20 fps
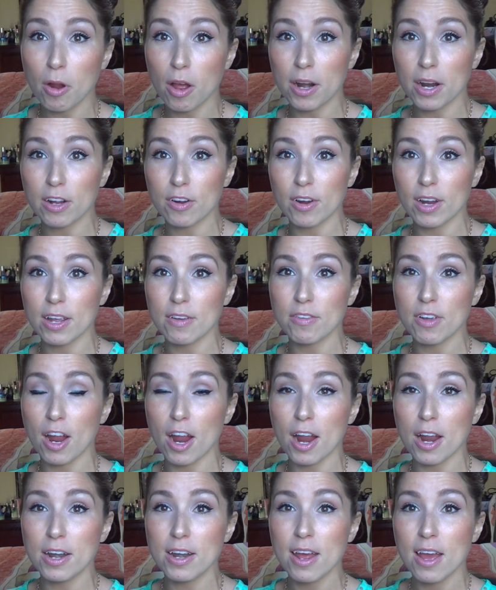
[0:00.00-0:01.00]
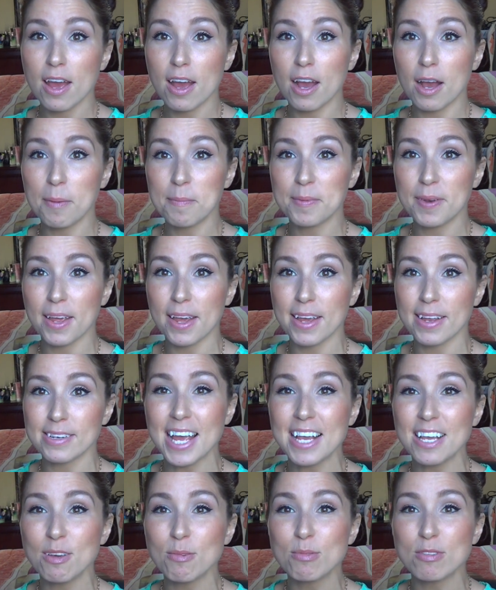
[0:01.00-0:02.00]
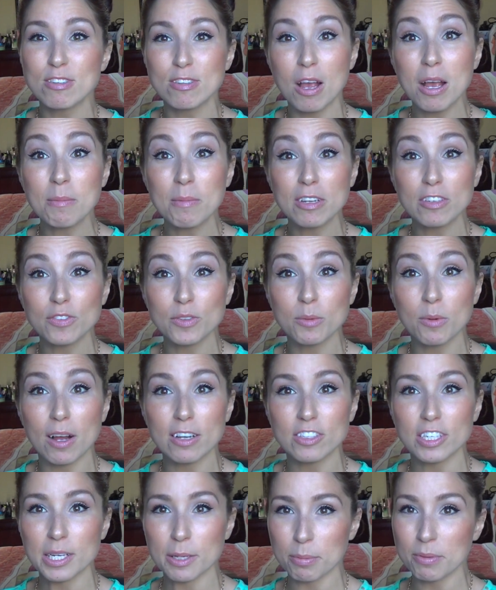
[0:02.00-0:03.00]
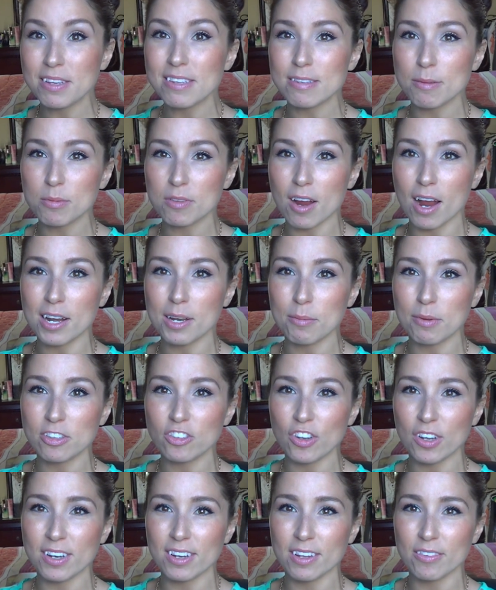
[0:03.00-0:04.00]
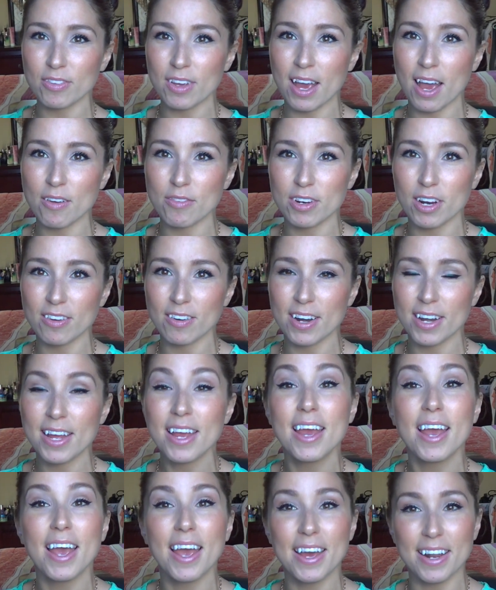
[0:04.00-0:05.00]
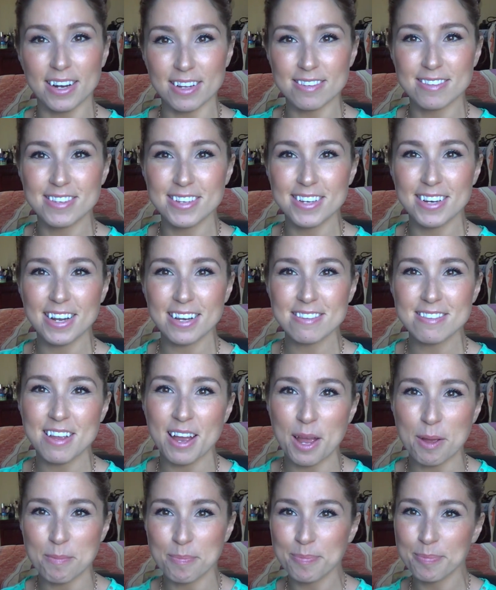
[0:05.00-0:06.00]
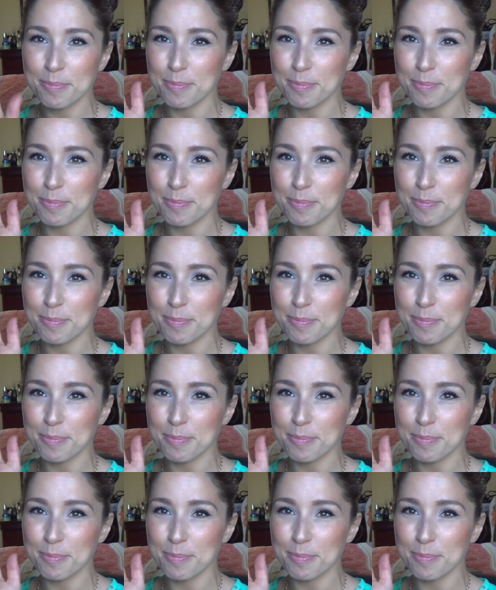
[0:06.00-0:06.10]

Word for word: Product Graveyard update. Thank you so much for watching. Please subscribe to my channel if you haven't already, and I'll see you next time.